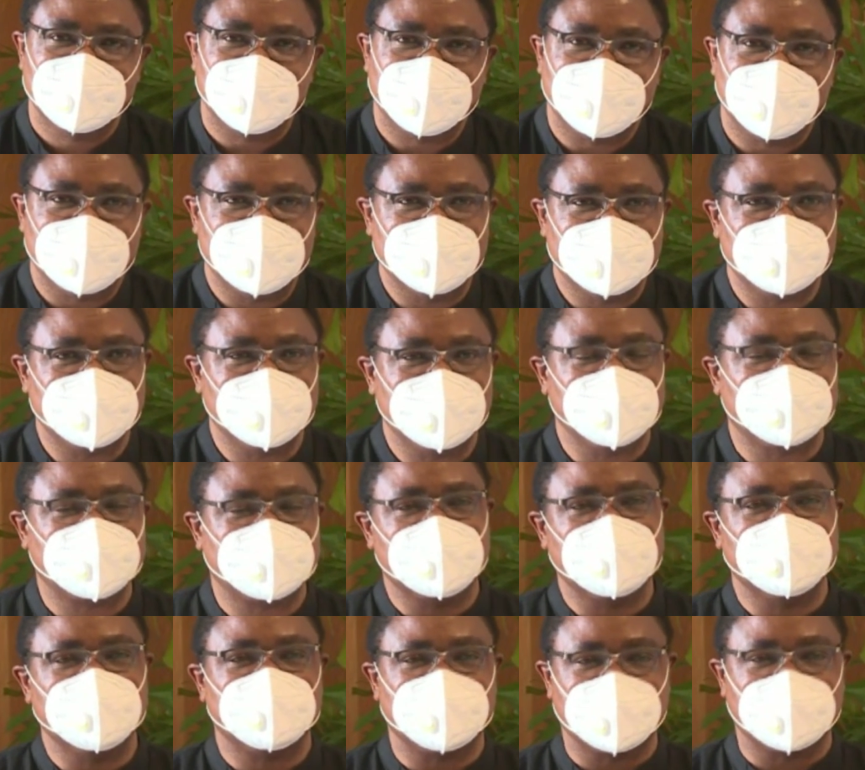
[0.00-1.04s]
And it's
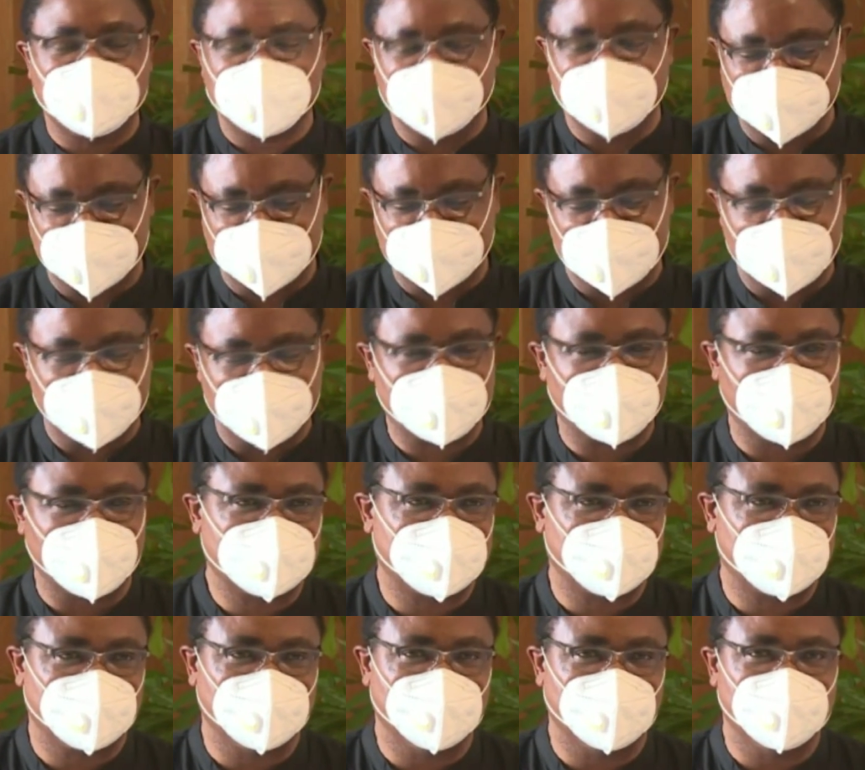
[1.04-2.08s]
an integrated
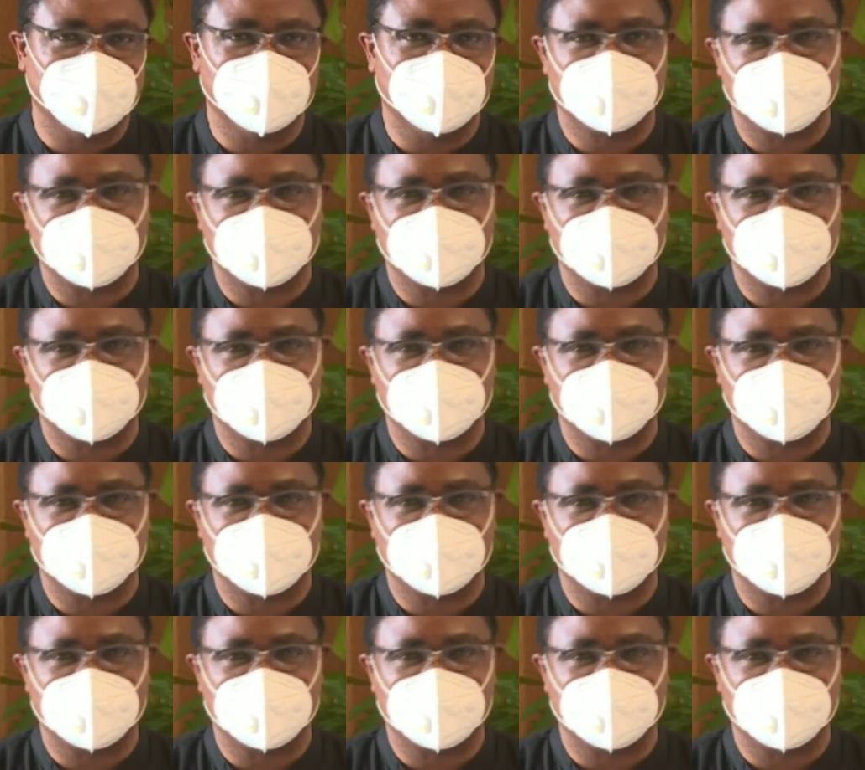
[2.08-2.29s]
approach to